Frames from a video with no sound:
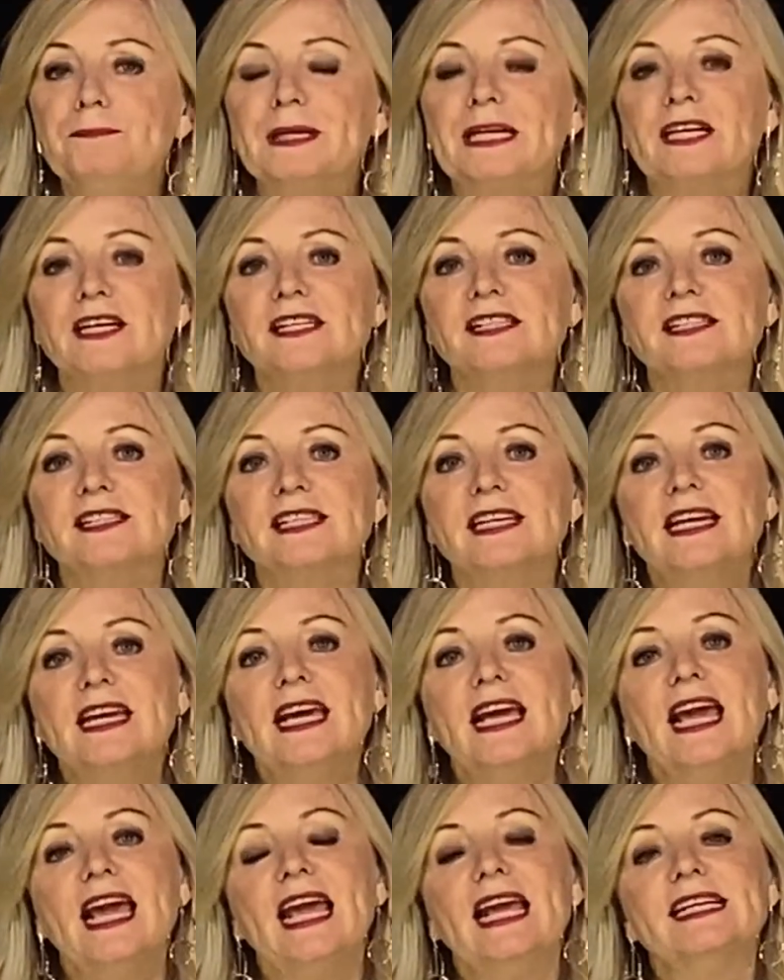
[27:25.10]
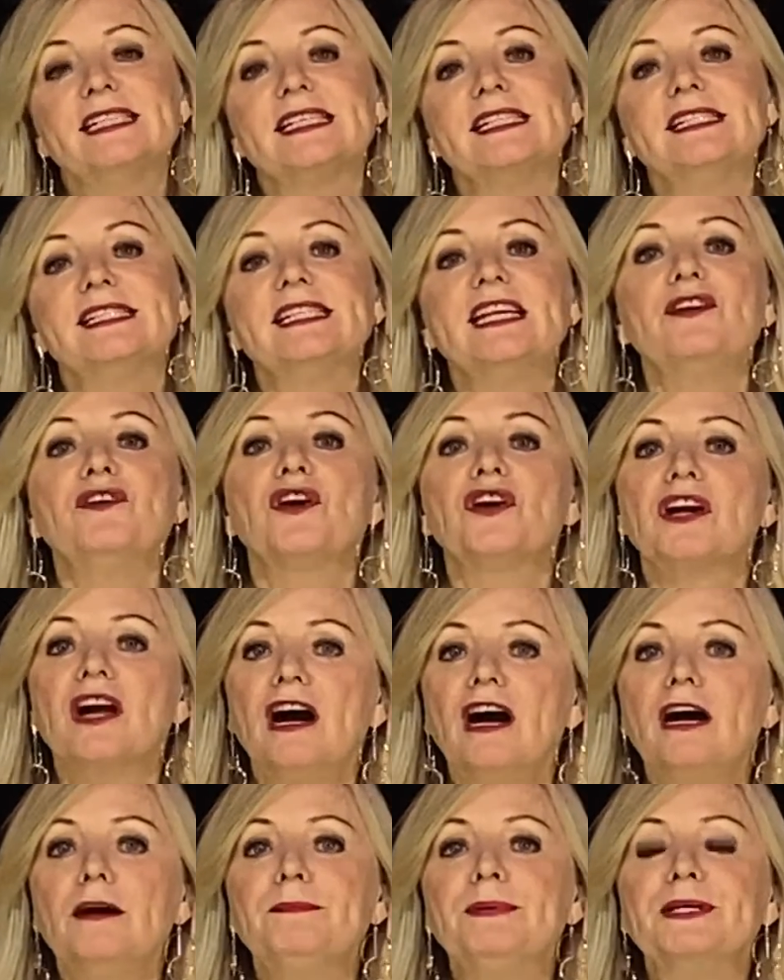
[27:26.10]
because it is zero
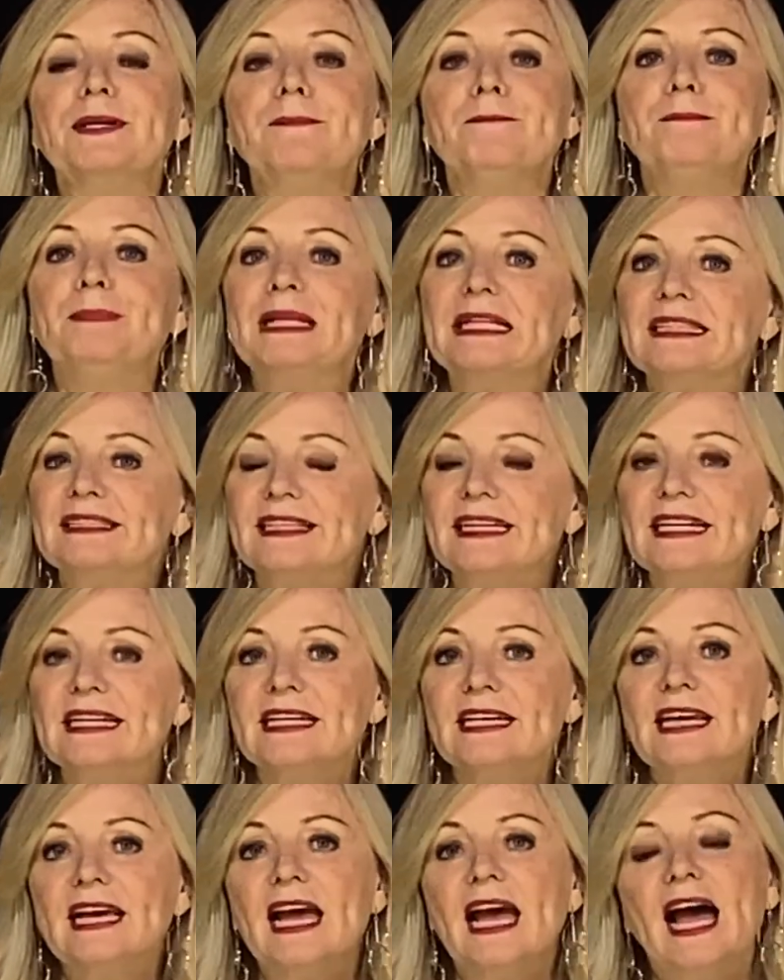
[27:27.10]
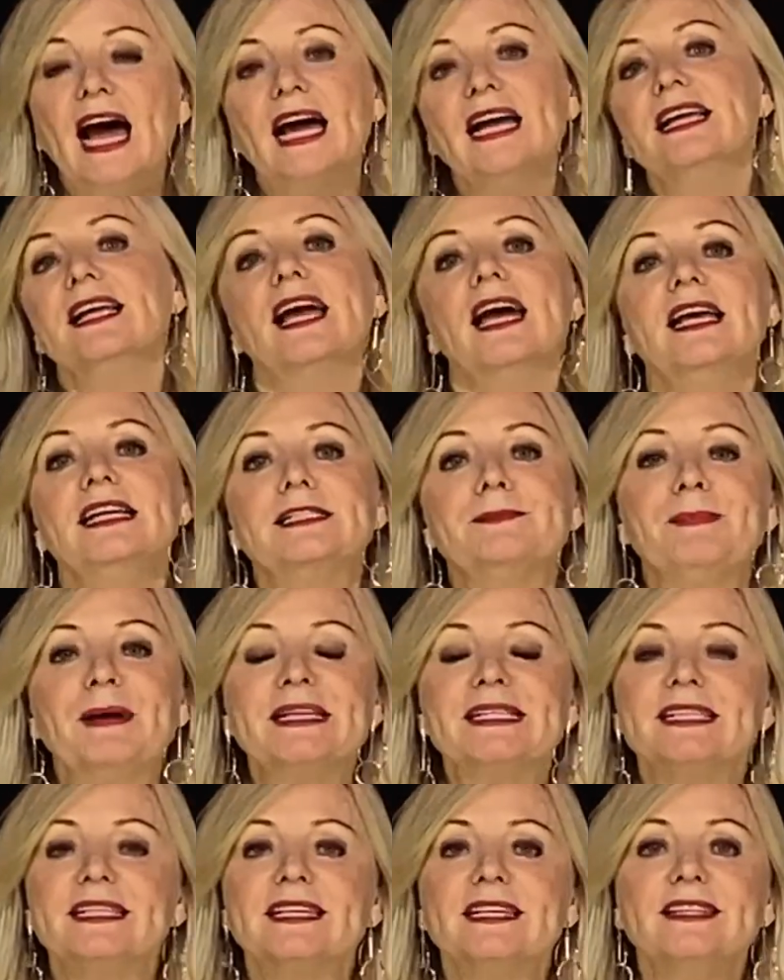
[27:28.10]
carbon building. It's
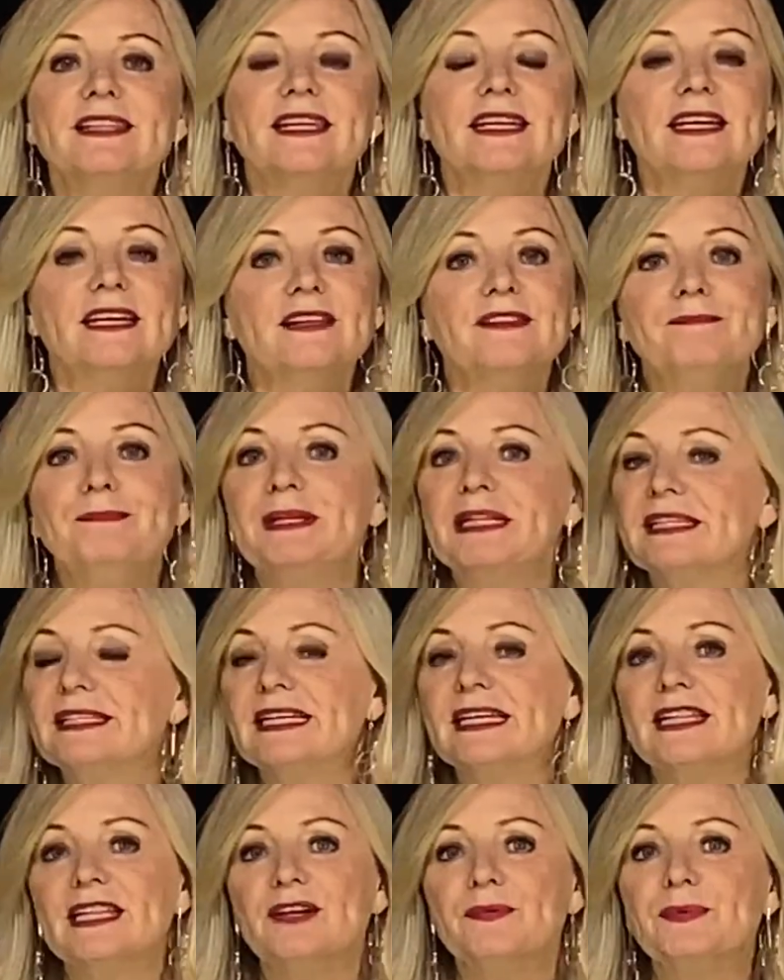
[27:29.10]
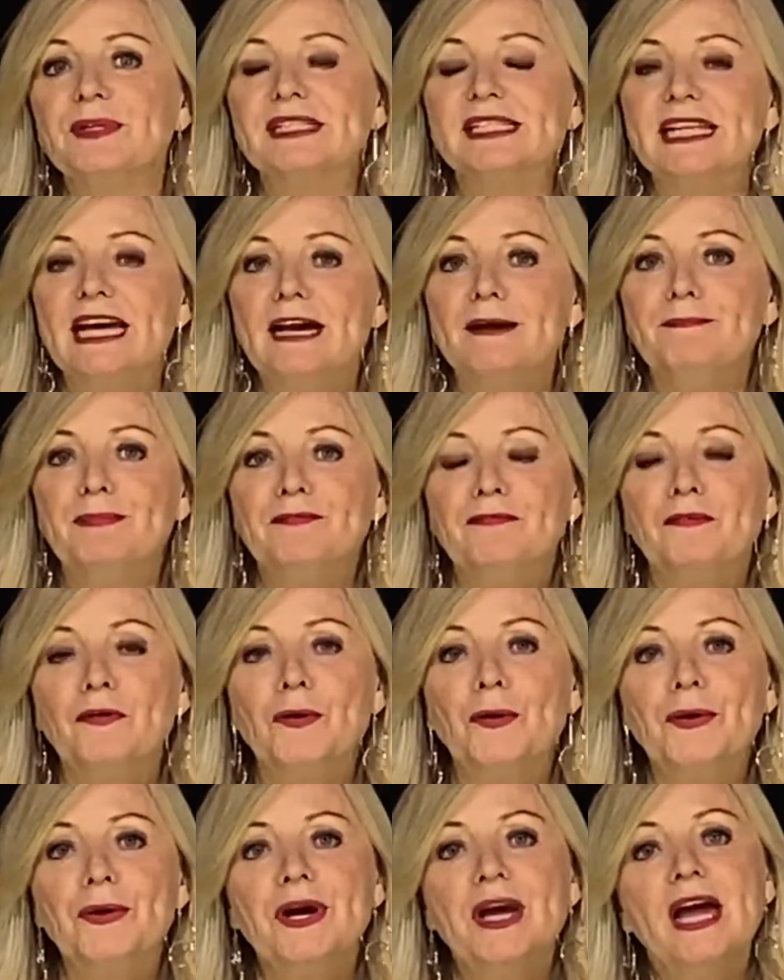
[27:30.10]
better than the building that was there
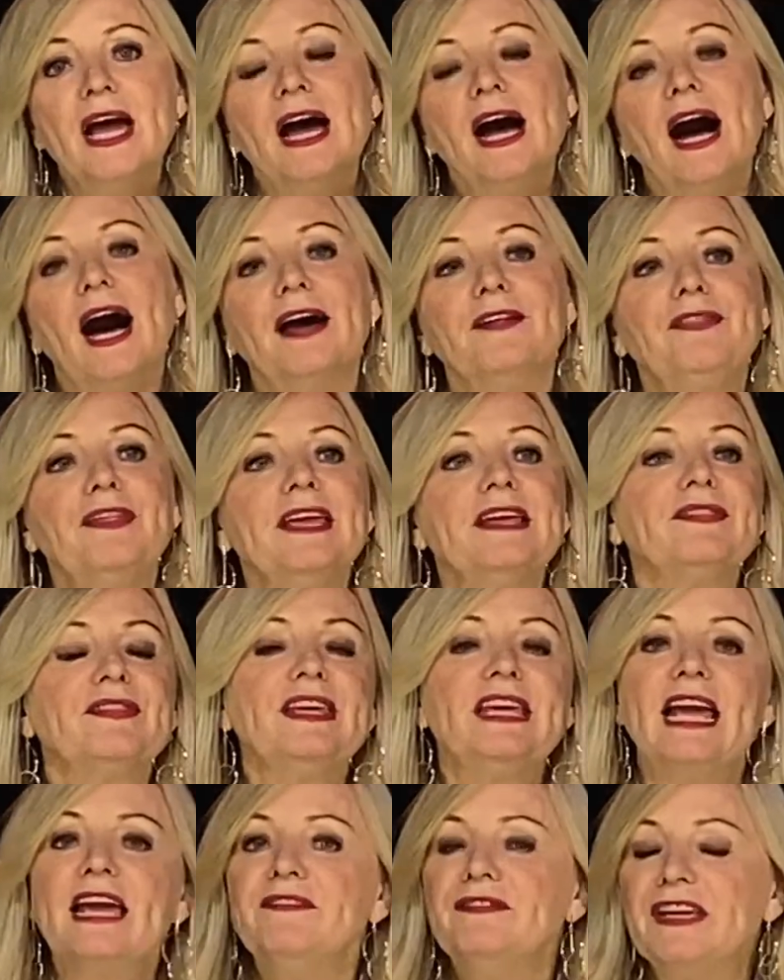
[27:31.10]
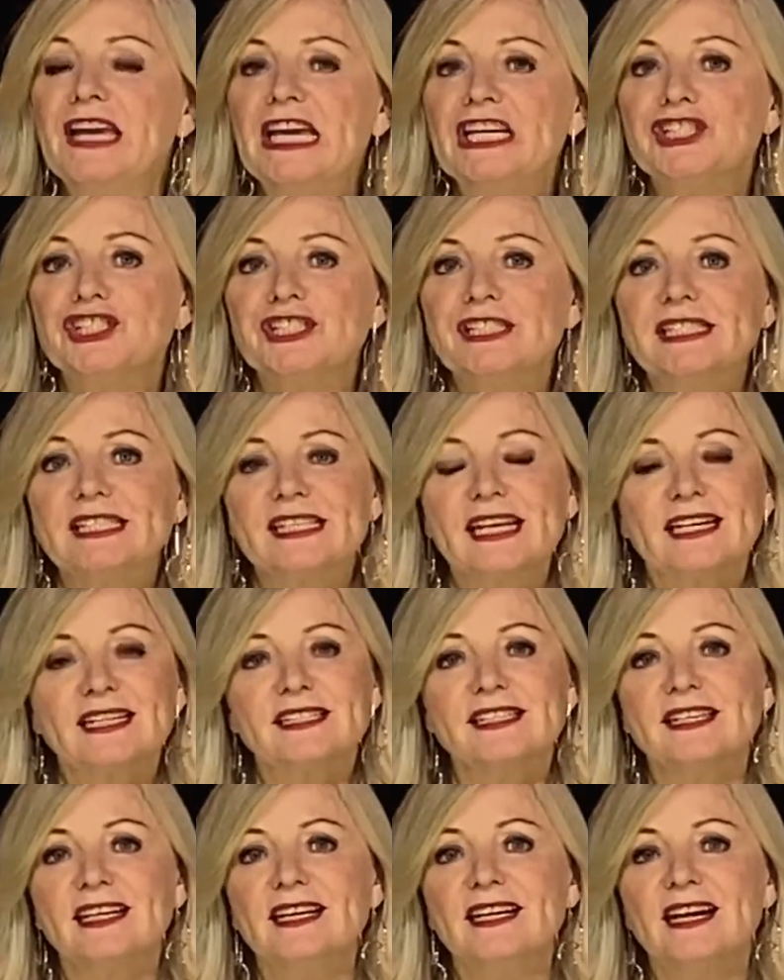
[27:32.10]
before. I think the aviation
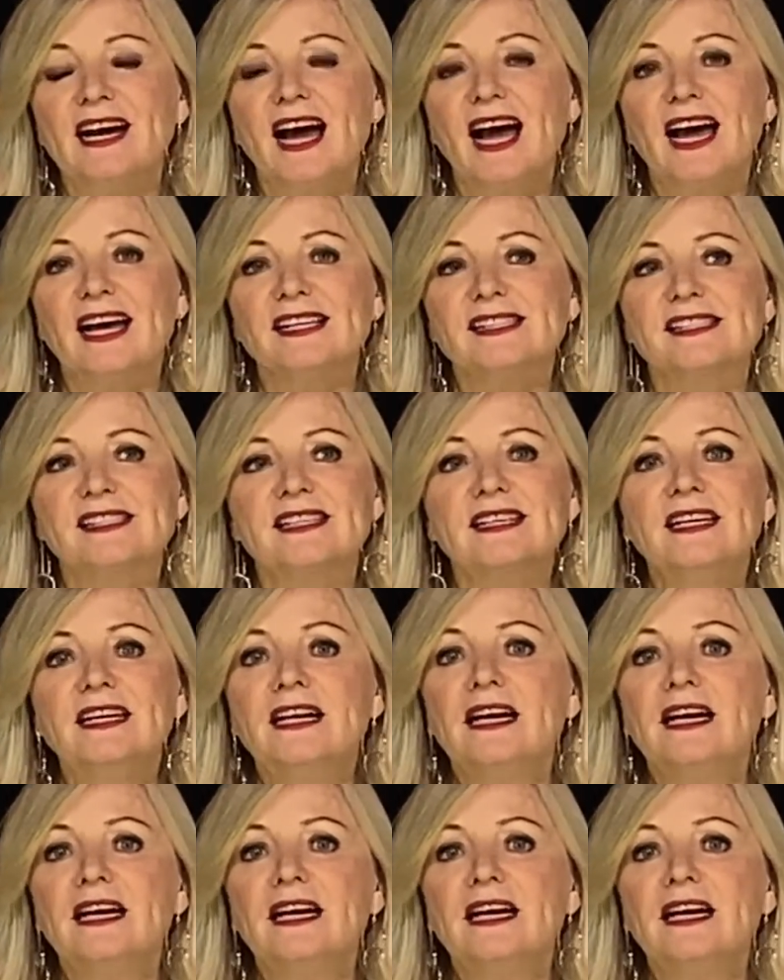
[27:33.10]
sector has